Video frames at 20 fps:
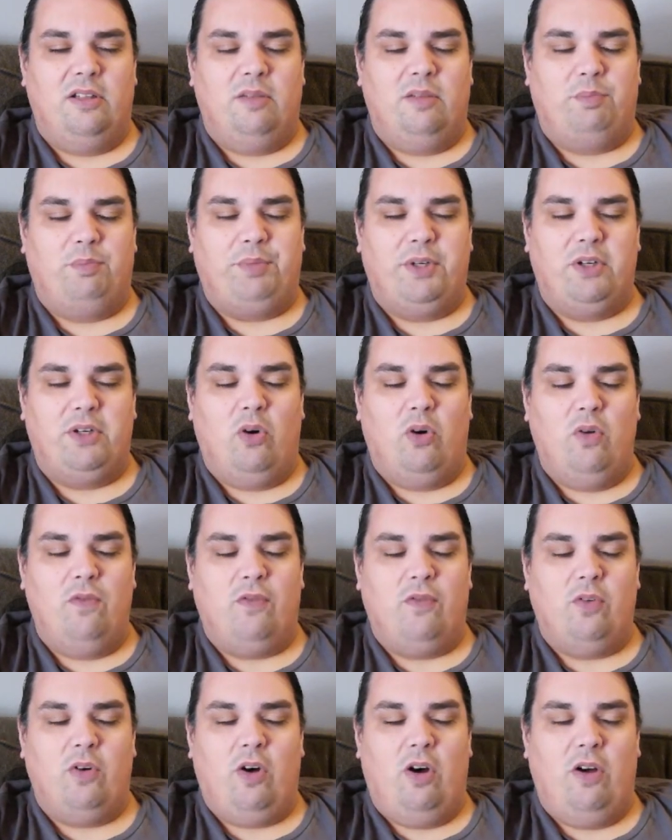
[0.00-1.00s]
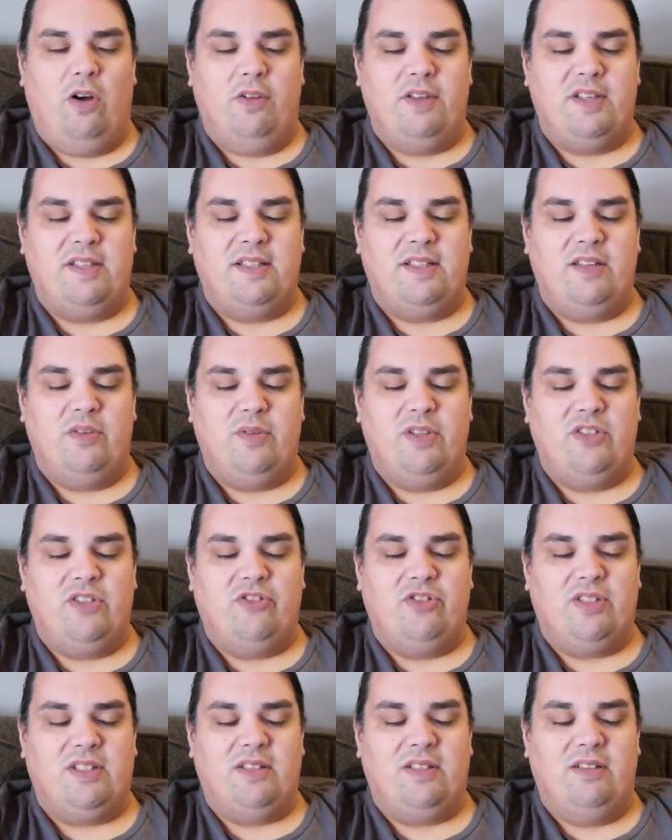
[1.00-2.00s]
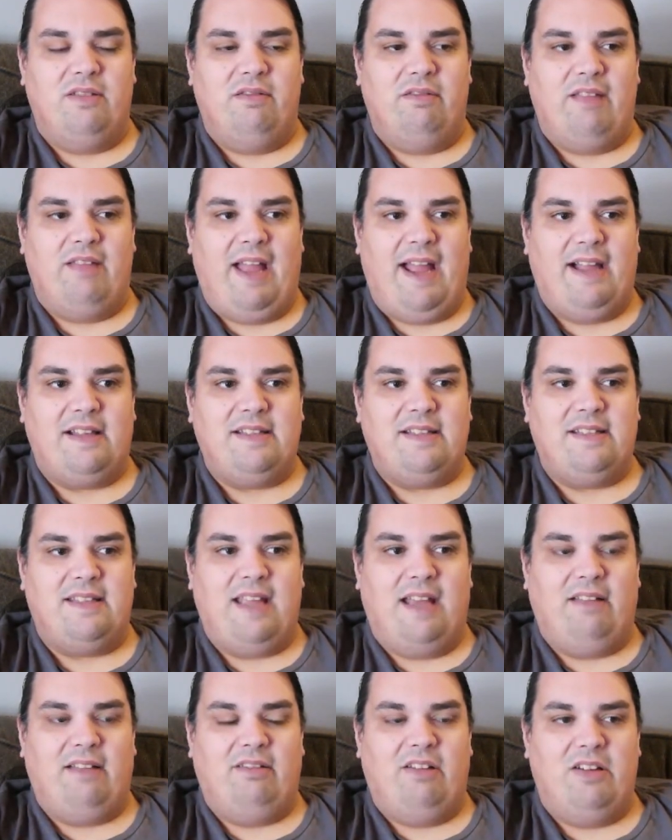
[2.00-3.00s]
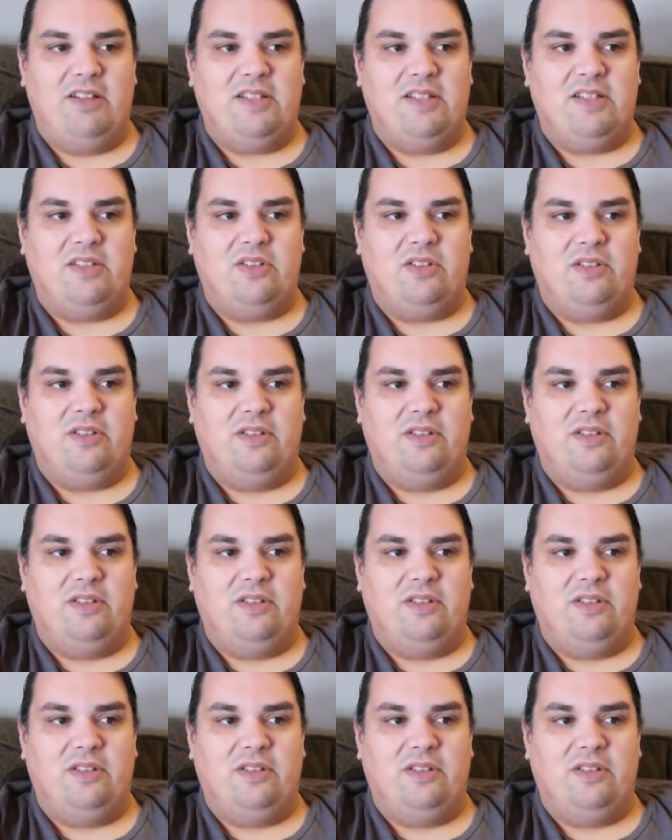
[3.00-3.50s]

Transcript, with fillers: But overall, the series just lacks that luster